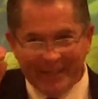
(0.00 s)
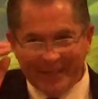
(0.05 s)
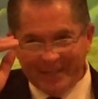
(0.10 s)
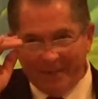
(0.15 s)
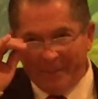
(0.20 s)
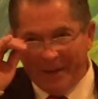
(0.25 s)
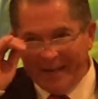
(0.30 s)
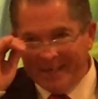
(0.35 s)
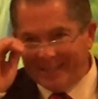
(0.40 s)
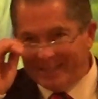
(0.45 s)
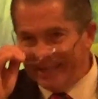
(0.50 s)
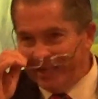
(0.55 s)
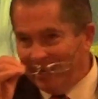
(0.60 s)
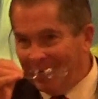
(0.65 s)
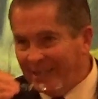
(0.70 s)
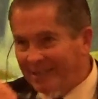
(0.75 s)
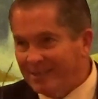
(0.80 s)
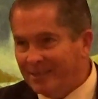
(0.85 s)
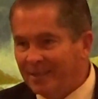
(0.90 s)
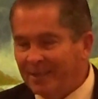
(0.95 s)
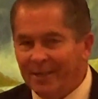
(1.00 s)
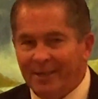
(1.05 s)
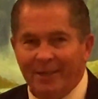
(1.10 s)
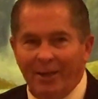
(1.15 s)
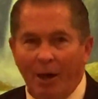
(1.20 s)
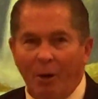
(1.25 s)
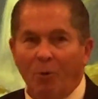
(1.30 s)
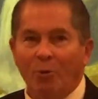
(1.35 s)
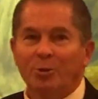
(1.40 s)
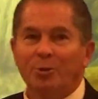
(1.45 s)
Somebody says,
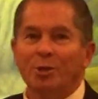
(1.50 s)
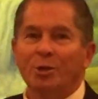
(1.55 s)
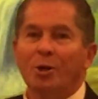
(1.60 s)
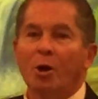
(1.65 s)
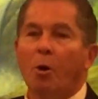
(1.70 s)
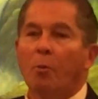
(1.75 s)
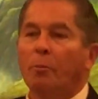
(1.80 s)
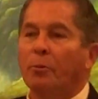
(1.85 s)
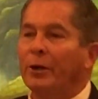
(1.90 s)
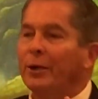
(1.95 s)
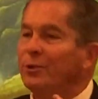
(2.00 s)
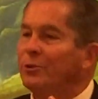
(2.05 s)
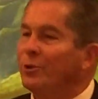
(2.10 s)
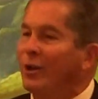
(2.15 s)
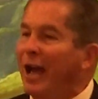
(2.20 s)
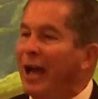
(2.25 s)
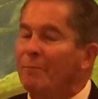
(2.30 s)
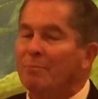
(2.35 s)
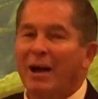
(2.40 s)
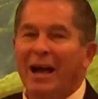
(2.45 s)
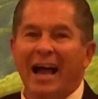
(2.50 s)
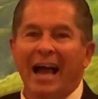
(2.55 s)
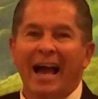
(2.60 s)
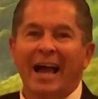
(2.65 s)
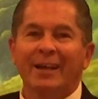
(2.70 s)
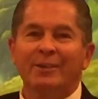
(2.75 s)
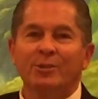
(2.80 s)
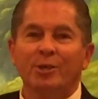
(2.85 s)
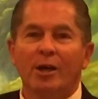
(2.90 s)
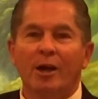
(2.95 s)
I want you to know, preacher, I'm
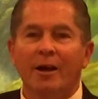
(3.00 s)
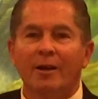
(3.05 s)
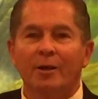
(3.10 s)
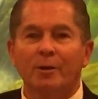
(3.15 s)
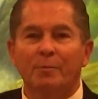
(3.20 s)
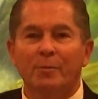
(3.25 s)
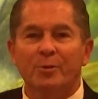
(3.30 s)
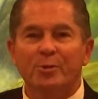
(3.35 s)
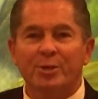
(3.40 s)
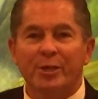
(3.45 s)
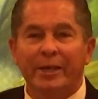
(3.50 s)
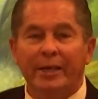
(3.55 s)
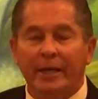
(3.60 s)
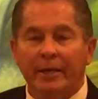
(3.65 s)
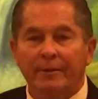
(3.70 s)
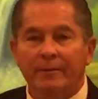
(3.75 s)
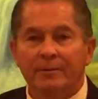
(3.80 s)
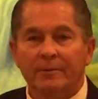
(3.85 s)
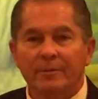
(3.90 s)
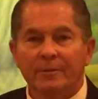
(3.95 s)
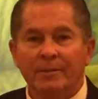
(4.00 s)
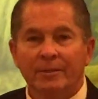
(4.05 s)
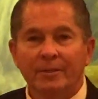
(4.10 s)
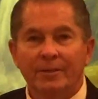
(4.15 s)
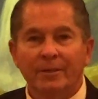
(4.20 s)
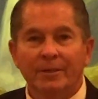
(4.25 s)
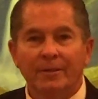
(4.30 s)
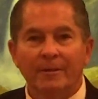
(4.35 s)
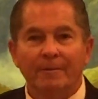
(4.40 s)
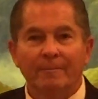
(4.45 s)
behind you one hundred percent.
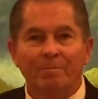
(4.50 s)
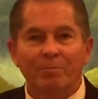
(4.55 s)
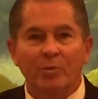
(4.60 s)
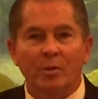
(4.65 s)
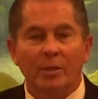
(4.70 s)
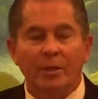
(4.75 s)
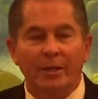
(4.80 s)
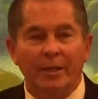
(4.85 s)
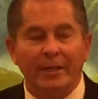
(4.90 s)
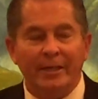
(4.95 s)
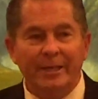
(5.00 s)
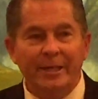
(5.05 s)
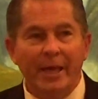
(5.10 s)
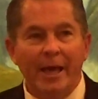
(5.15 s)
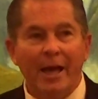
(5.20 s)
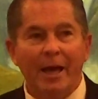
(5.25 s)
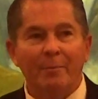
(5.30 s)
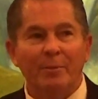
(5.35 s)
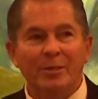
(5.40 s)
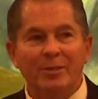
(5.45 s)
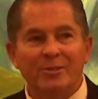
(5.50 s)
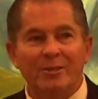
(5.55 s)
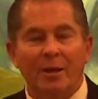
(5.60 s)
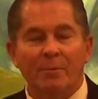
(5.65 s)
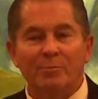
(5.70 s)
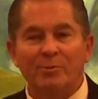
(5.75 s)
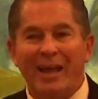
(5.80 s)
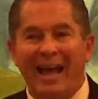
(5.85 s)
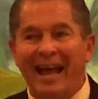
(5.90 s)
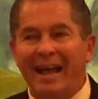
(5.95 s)
Yeah, but
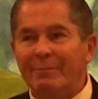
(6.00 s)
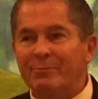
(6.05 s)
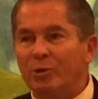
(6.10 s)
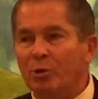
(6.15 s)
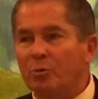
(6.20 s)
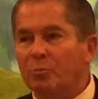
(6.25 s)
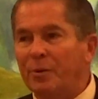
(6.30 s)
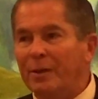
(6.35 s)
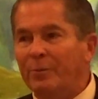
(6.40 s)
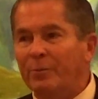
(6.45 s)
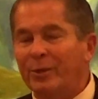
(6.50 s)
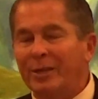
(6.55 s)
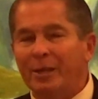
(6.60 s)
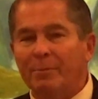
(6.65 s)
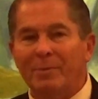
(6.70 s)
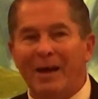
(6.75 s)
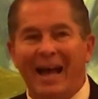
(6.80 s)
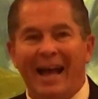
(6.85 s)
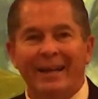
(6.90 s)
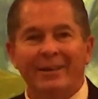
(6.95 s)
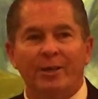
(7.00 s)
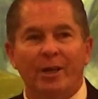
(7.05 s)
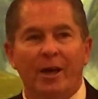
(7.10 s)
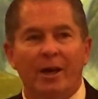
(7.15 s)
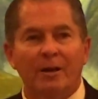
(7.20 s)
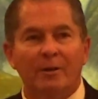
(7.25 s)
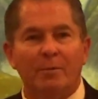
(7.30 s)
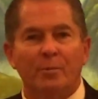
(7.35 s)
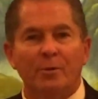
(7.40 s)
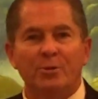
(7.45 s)
sometimes those people get behind you one
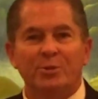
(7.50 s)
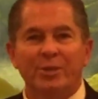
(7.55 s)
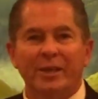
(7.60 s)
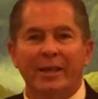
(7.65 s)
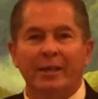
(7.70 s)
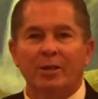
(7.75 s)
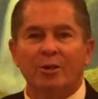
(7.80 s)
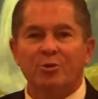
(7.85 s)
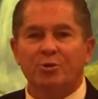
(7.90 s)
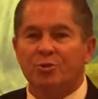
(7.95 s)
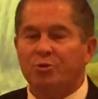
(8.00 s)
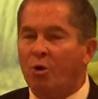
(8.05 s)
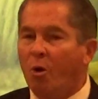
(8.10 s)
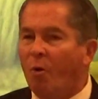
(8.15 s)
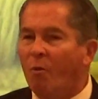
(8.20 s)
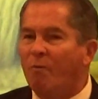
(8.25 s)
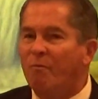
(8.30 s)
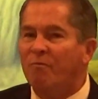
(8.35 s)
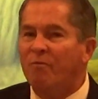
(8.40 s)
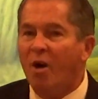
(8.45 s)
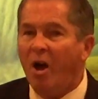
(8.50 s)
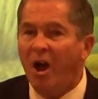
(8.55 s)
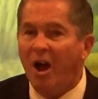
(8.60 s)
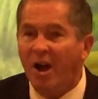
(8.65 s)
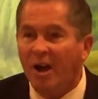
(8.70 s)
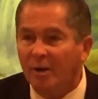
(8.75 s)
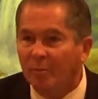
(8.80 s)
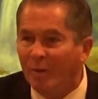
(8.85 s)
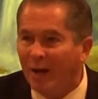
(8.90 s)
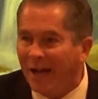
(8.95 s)
hundred percent are so
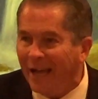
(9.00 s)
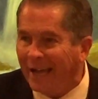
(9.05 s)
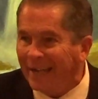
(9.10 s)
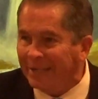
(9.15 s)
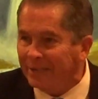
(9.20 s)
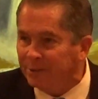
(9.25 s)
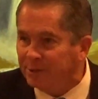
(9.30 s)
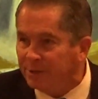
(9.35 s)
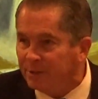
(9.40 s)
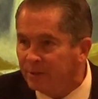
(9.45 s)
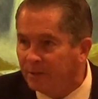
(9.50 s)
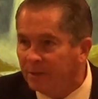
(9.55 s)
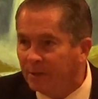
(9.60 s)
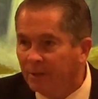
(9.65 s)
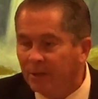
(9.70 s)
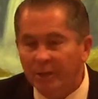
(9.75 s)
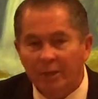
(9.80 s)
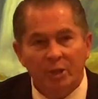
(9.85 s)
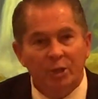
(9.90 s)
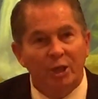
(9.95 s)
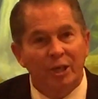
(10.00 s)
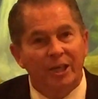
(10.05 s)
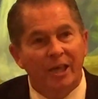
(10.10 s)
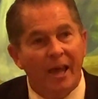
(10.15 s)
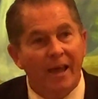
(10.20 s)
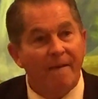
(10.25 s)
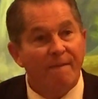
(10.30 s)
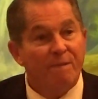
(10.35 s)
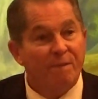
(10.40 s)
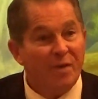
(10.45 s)
far behind you, you
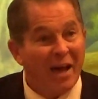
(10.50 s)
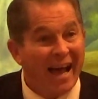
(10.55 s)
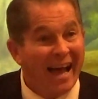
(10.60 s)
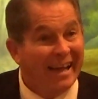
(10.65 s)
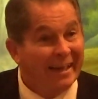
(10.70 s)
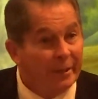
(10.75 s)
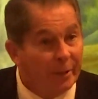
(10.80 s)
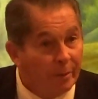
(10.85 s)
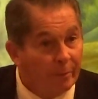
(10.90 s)
can't find